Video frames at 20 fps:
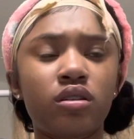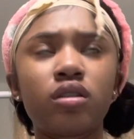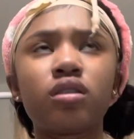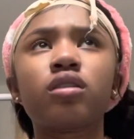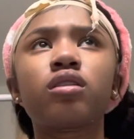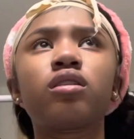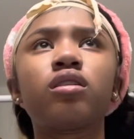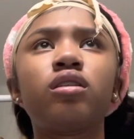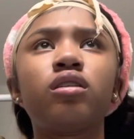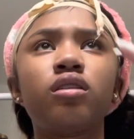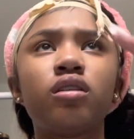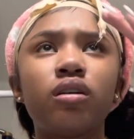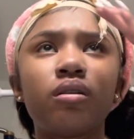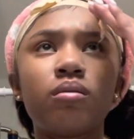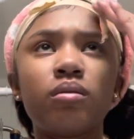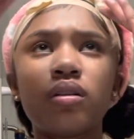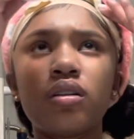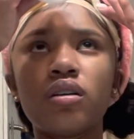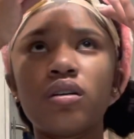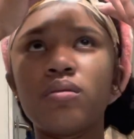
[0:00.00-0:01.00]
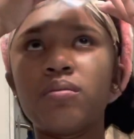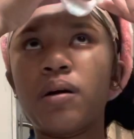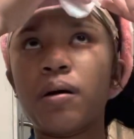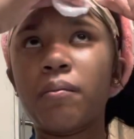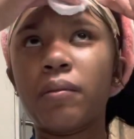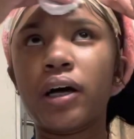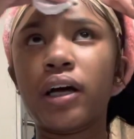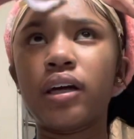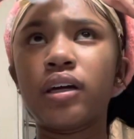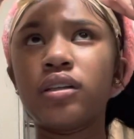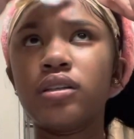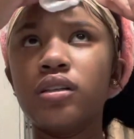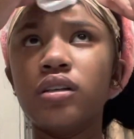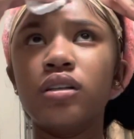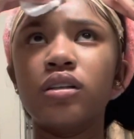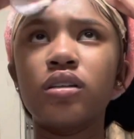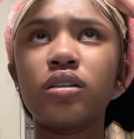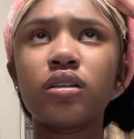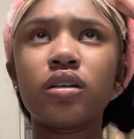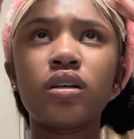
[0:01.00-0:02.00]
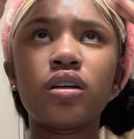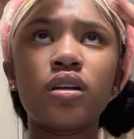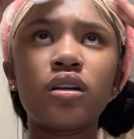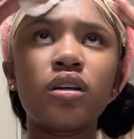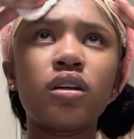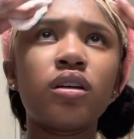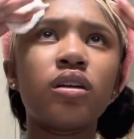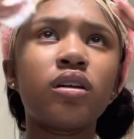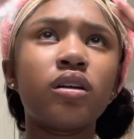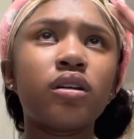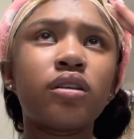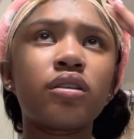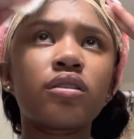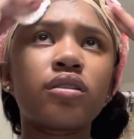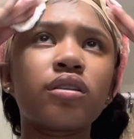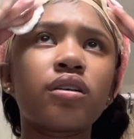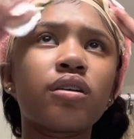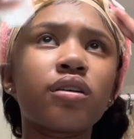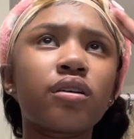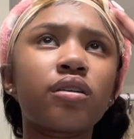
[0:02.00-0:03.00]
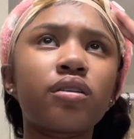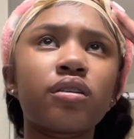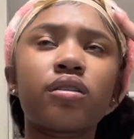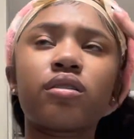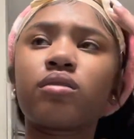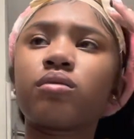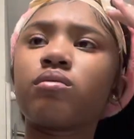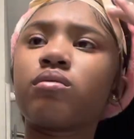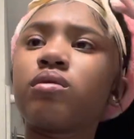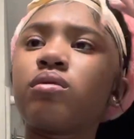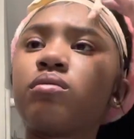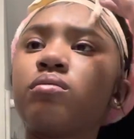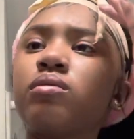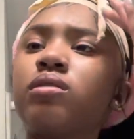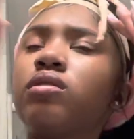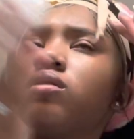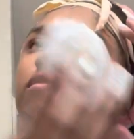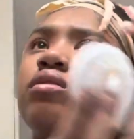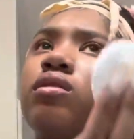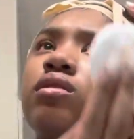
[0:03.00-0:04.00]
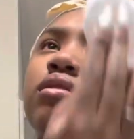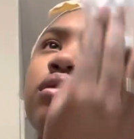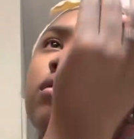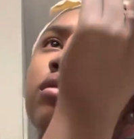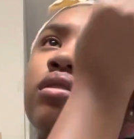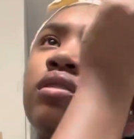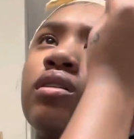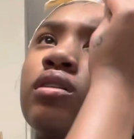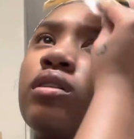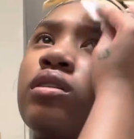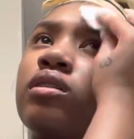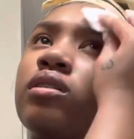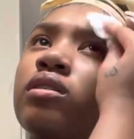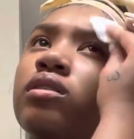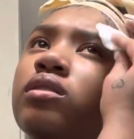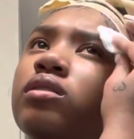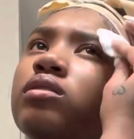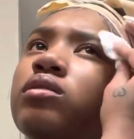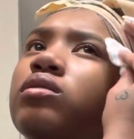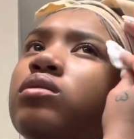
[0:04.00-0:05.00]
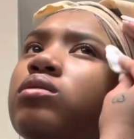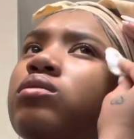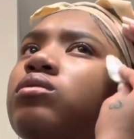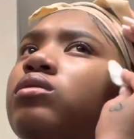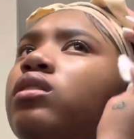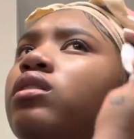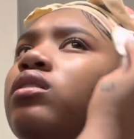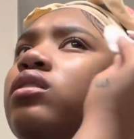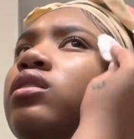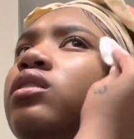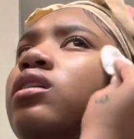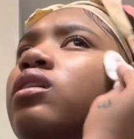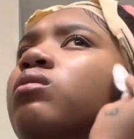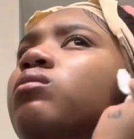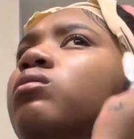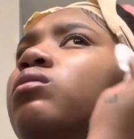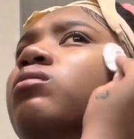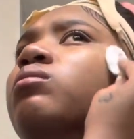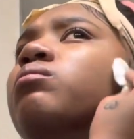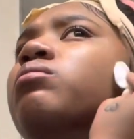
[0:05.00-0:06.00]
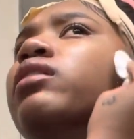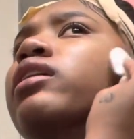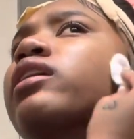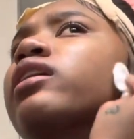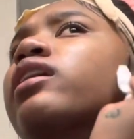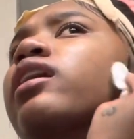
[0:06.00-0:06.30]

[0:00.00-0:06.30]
clean up a little by my edges. So, won't be, you know, too dirty. I won't break